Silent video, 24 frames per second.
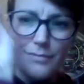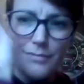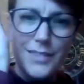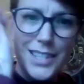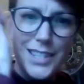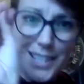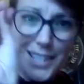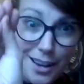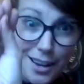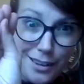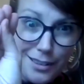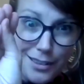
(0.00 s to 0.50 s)

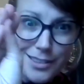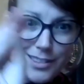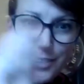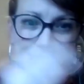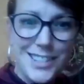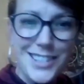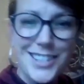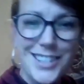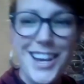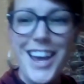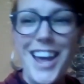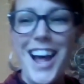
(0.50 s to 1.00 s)

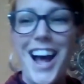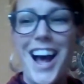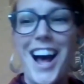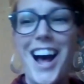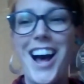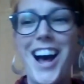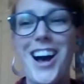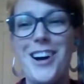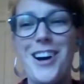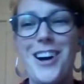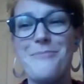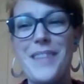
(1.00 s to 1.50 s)
cells
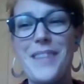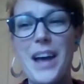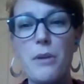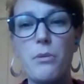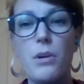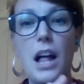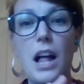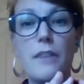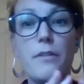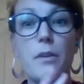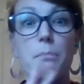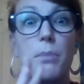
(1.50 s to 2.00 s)
that
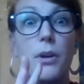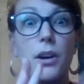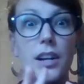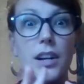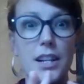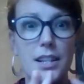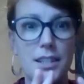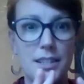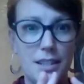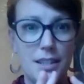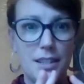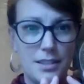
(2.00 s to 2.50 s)
will have a
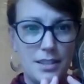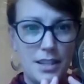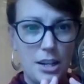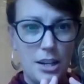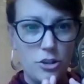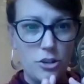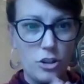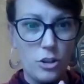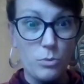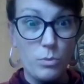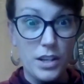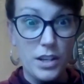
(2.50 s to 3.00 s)
burning
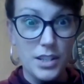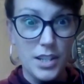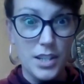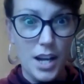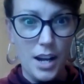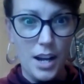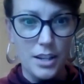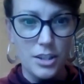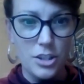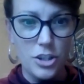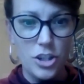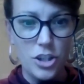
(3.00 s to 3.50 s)
sensation when
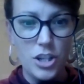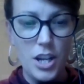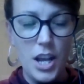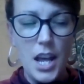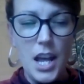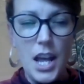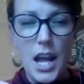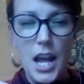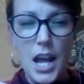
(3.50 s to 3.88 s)
touched.